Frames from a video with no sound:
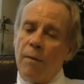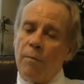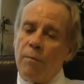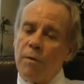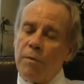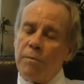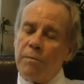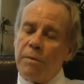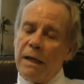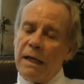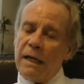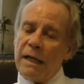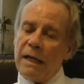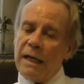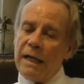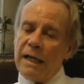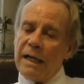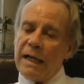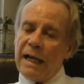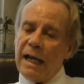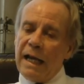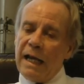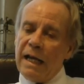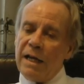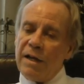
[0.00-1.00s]
we've been
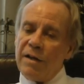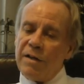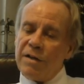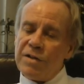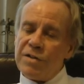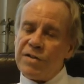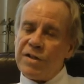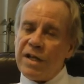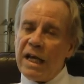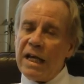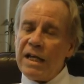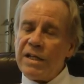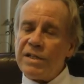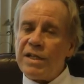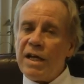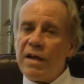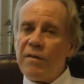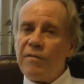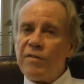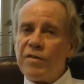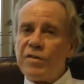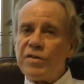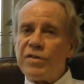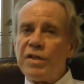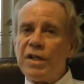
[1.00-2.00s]
litigating this case
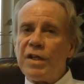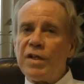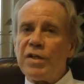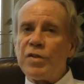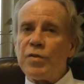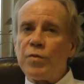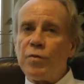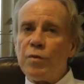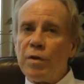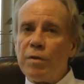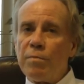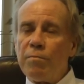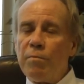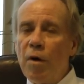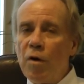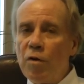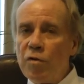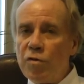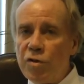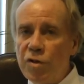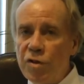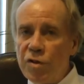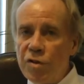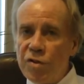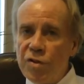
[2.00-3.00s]
ever since with
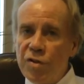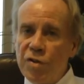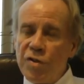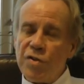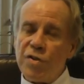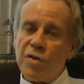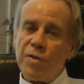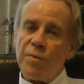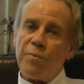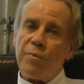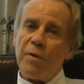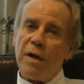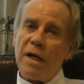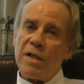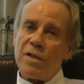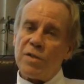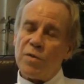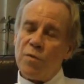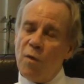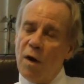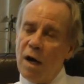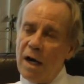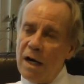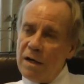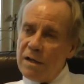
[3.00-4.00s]
motions to
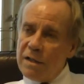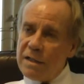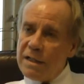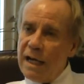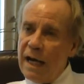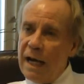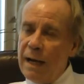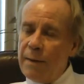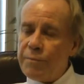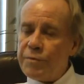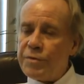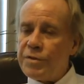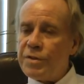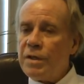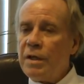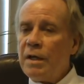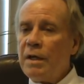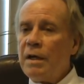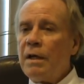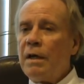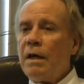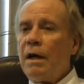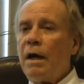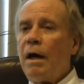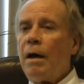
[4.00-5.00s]
suppress wiretaps
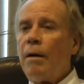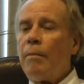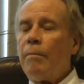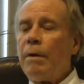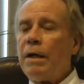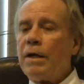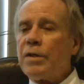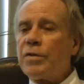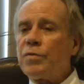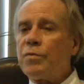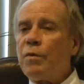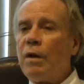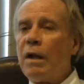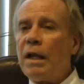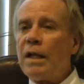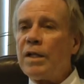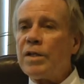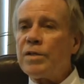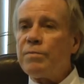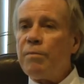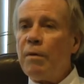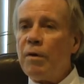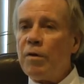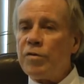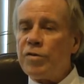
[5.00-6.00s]
um, as well
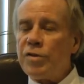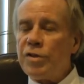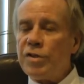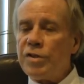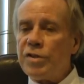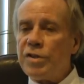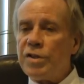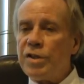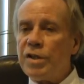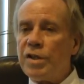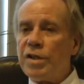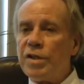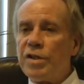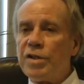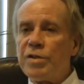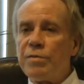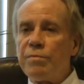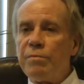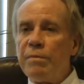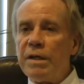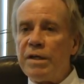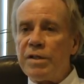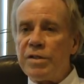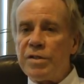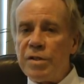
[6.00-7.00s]
as motions to
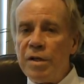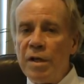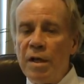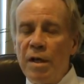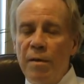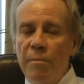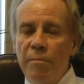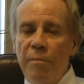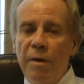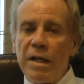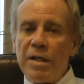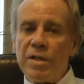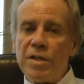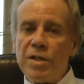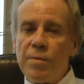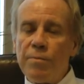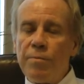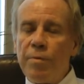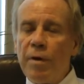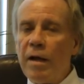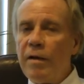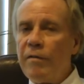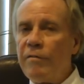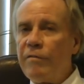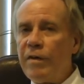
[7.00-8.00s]
dismiss based
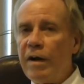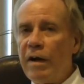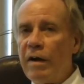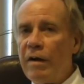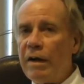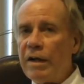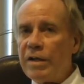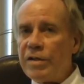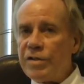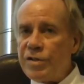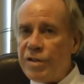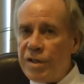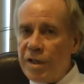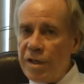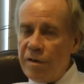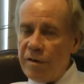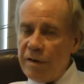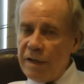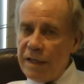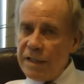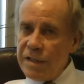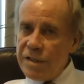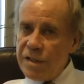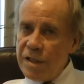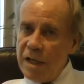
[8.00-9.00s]
upon various
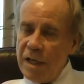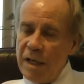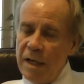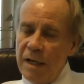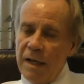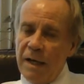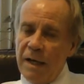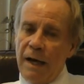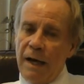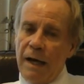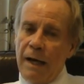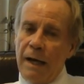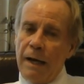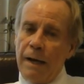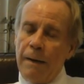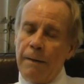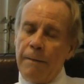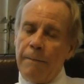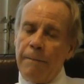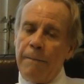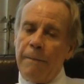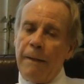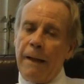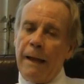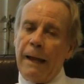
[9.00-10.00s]
theories.
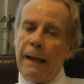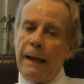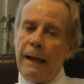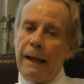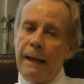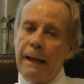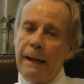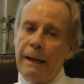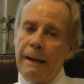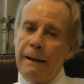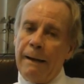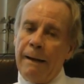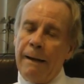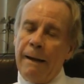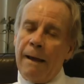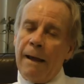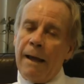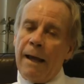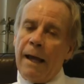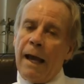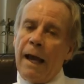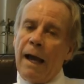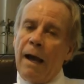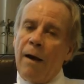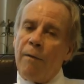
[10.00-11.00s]
Um, and
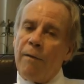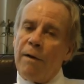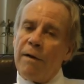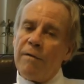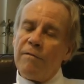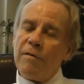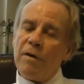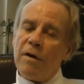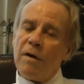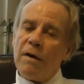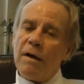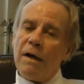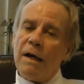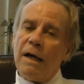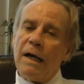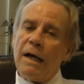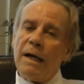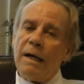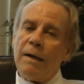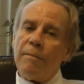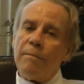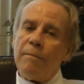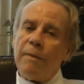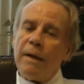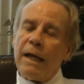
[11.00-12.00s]
however,
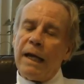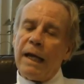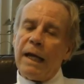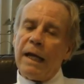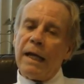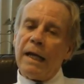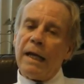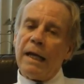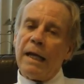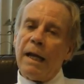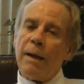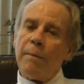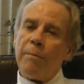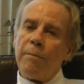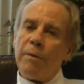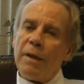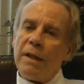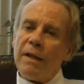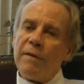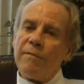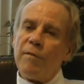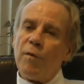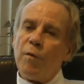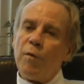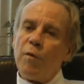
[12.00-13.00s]
um, in I
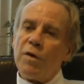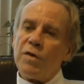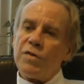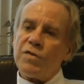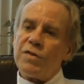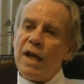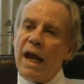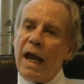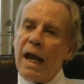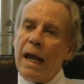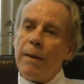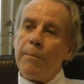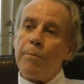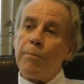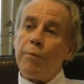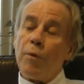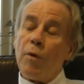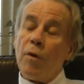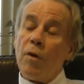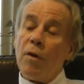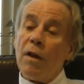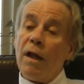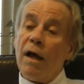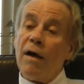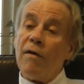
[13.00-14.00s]
believe it was
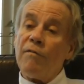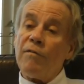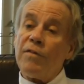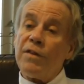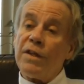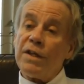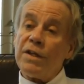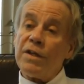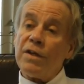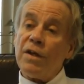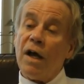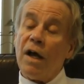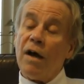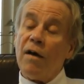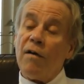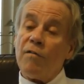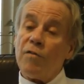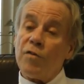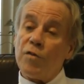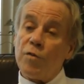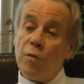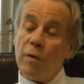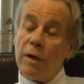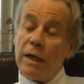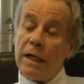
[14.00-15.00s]
April of the
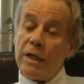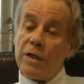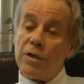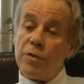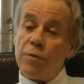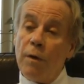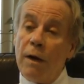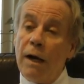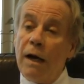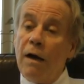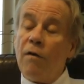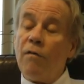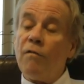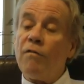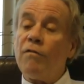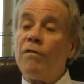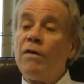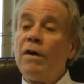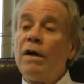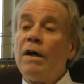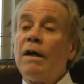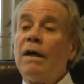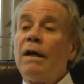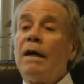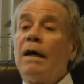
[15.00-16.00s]
of 2012,
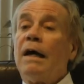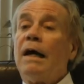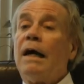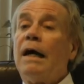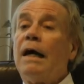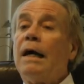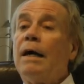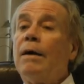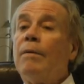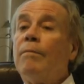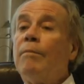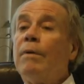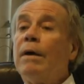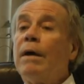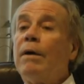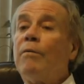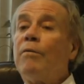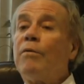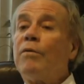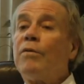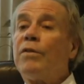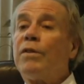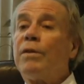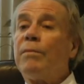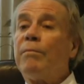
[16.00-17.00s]
um,
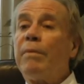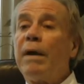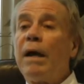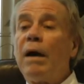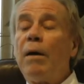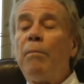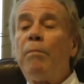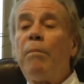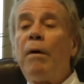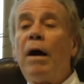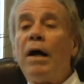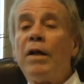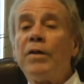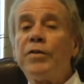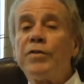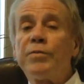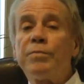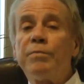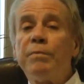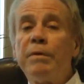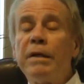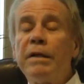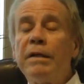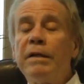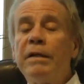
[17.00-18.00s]
was, the bail
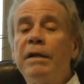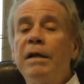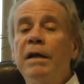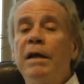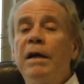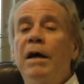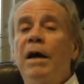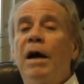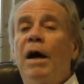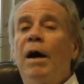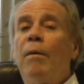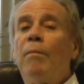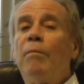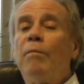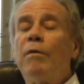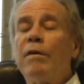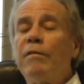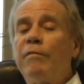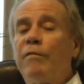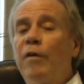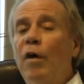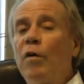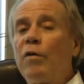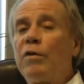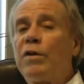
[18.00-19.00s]
bondsman um,
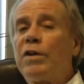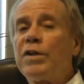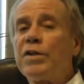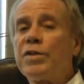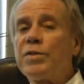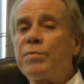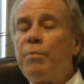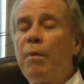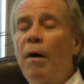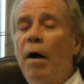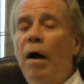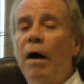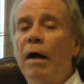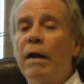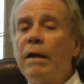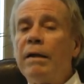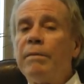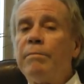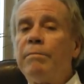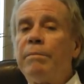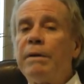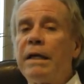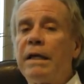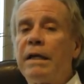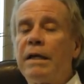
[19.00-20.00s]
revoked his
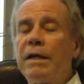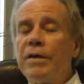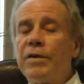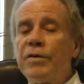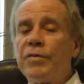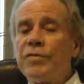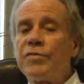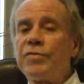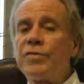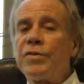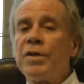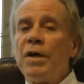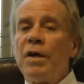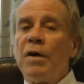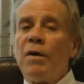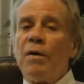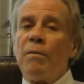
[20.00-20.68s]
bond because